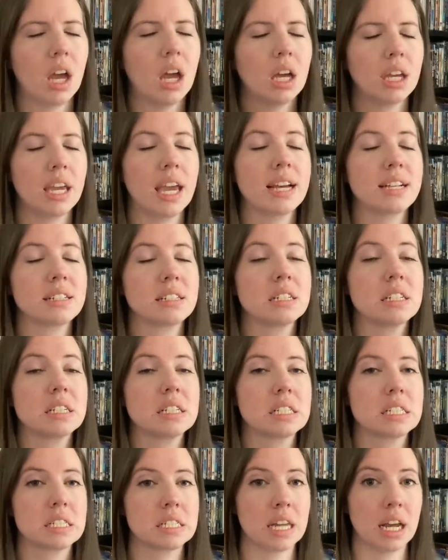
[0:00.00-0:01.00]
I can't
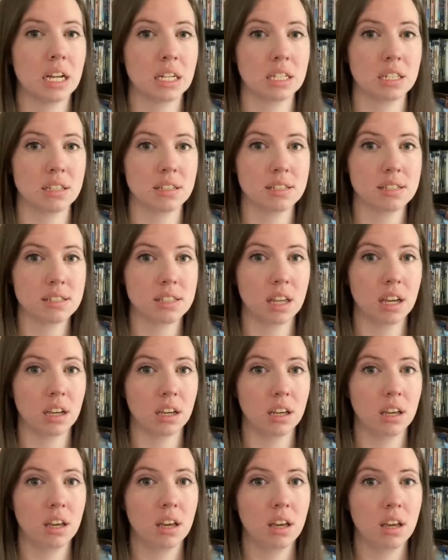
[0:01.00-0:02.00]
stand this thing.
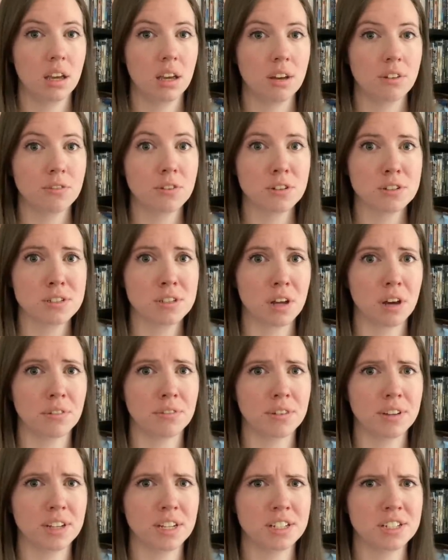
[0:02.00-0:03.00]
First off,
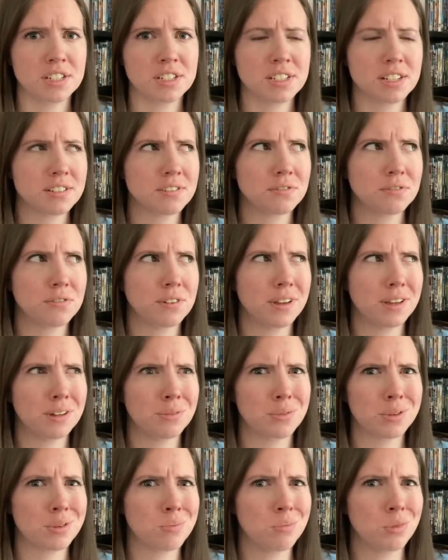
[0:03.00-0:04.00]
it just doesn't fit in
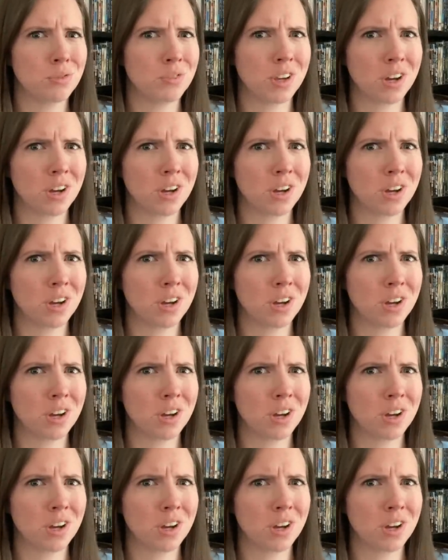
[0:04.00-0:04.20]
with the movie